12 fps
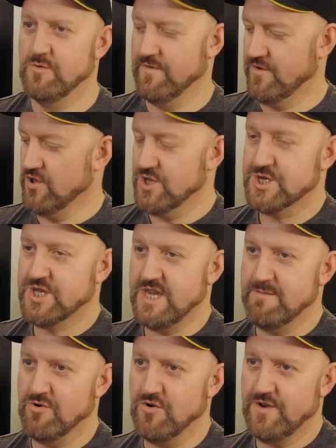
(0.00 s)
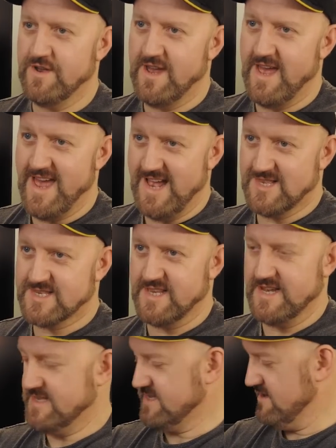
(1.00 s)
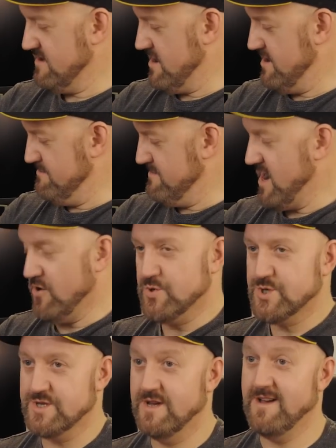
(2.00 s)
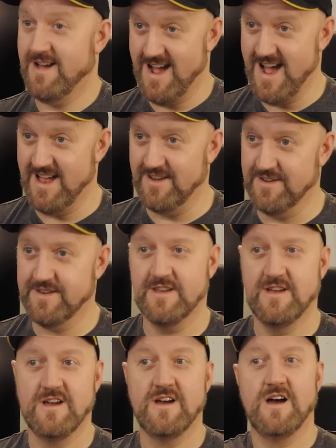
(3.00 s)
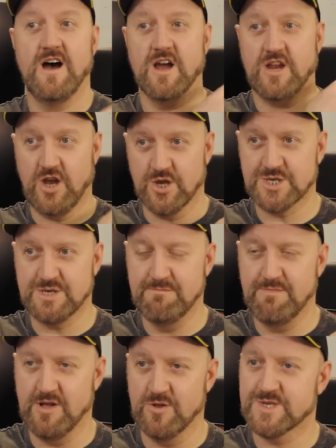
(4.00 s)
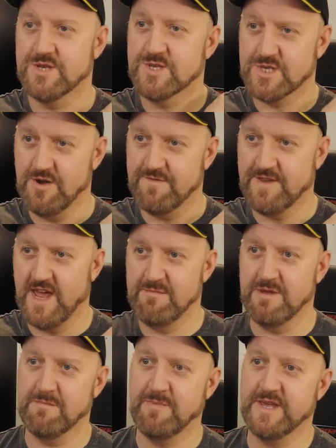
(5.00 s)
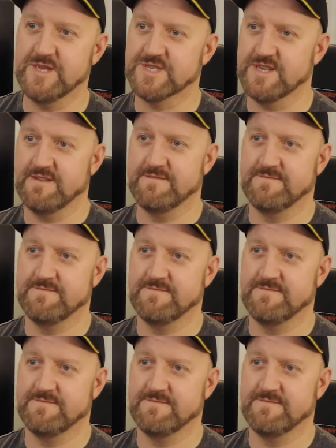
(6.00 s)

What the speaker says: We've got this keyboard, headset and mouse, and a custom-built TUF Gaming PC.